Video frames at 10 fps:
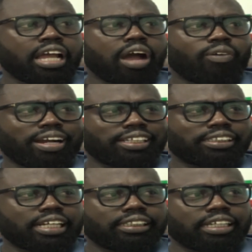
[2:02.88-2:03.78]
our
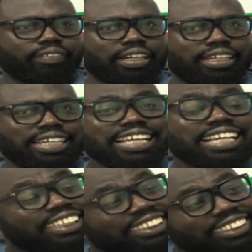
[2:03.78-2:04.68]
national chairman. He
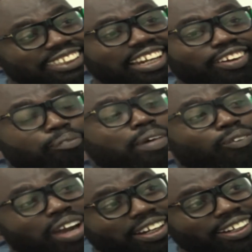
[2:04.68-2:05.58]
is the number
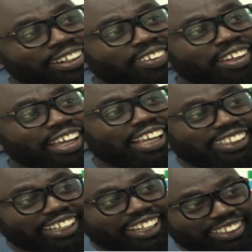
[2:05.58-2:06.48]
one
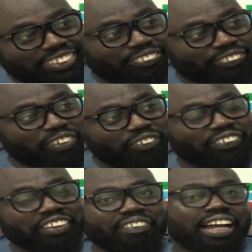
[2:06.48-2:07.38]
executive of
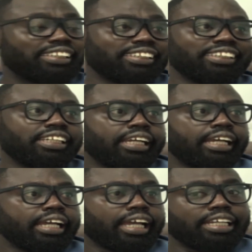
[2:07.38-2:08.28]
the party.
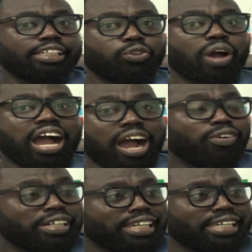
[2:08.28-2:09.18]
And you are
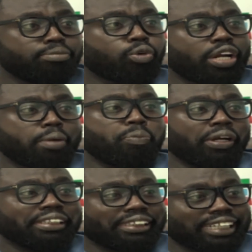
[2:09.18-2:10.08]
hounding him on a
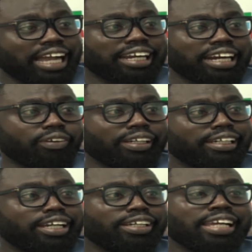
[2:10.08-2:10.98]
political ground
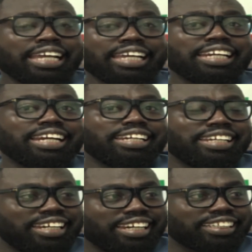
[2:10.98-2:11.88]
in a, in a
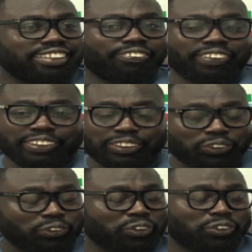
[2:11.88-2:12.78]
needless,
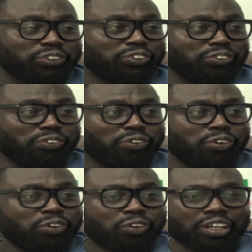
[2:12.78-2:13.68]
fictitious, you know,
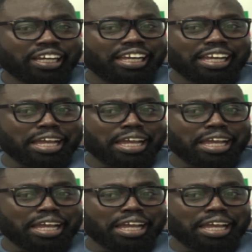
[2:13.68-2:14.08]
uh, uh,